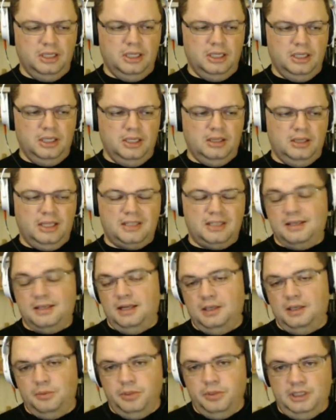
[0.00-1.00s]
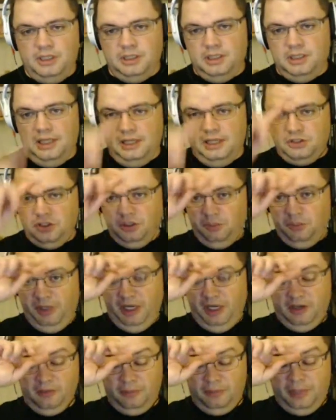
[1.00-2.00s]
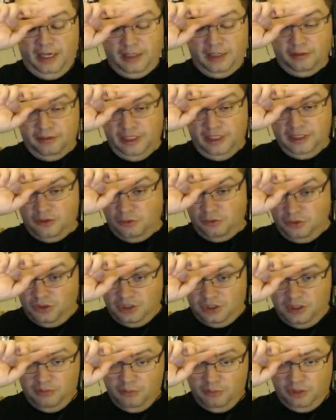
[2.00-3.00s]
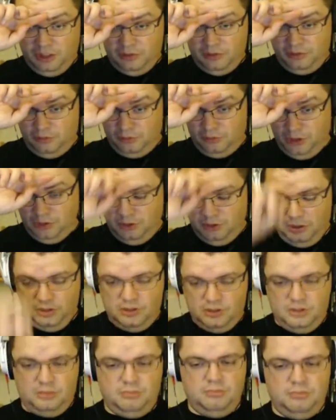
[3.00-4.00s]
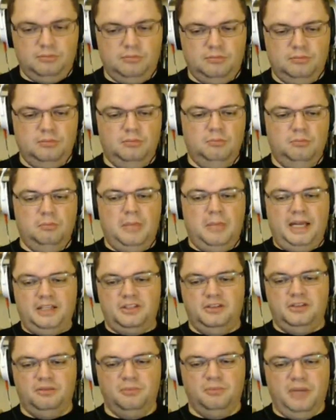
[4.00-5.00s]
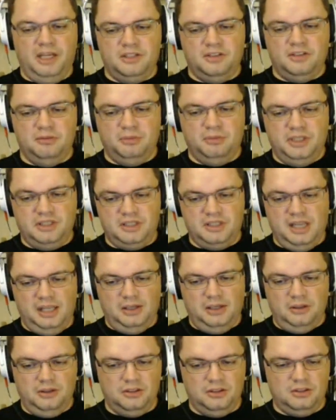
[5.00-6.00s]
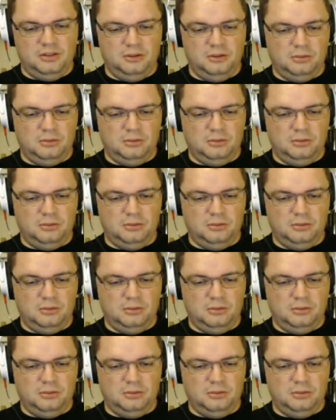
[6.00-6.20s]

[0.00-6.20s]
That said, I mean, Legend of Bagger Vance, which Stephen Pressfield wrote, is massive bestseller. So